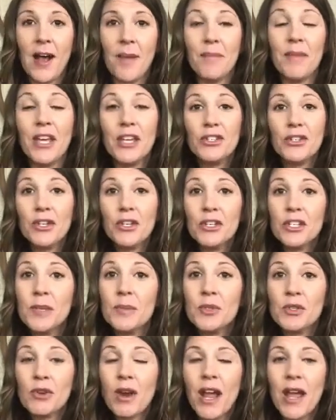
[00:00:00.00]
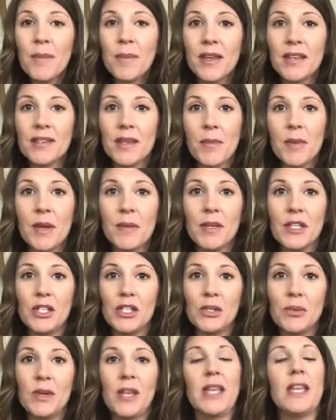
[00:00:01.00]
Make sure you subscribe because I'm going to be
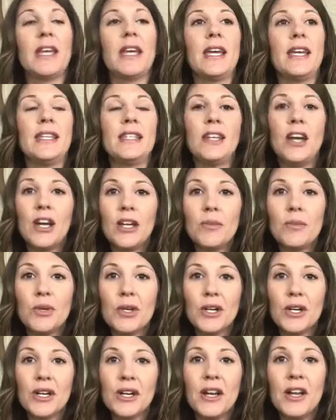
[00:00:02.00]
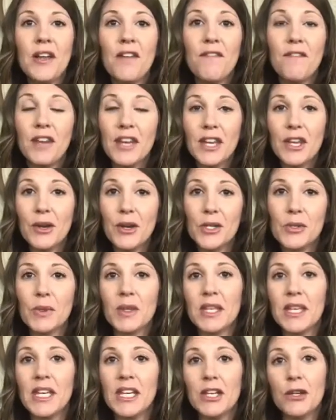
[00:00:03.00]
doing a ton more videos
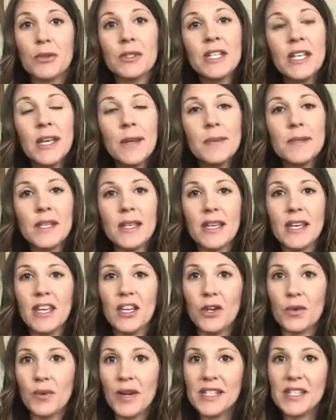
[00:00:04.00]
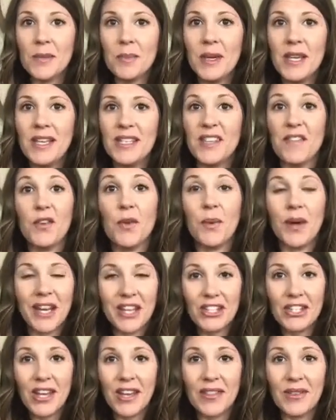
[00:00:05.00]
with keto tips and keto recipes. If you
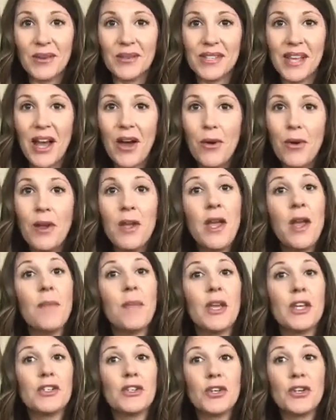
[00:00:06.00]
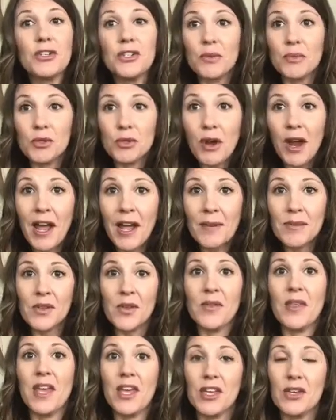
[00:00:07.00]
want to check those out, make sure you subscribe
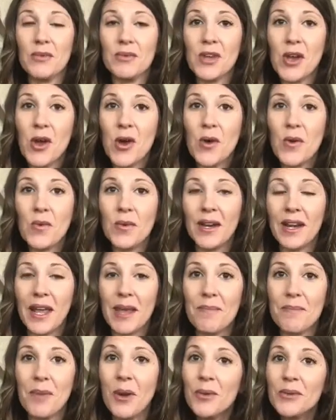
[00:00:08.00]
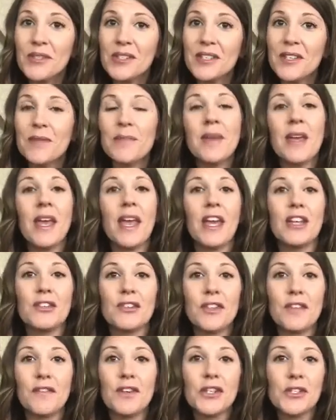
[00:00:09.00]
so that you know when I post them and
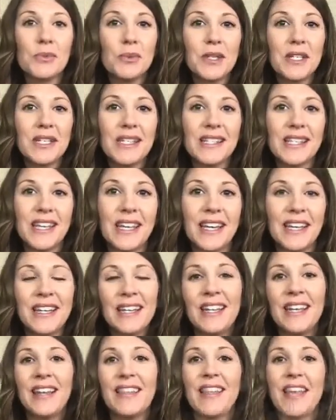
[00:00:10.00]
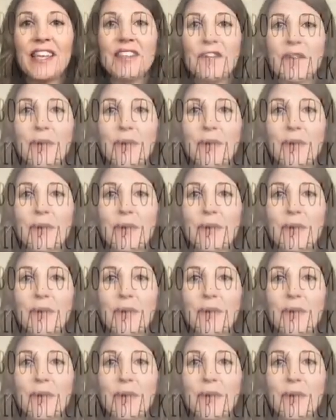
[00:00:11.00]
you're the first one to see it. Thanks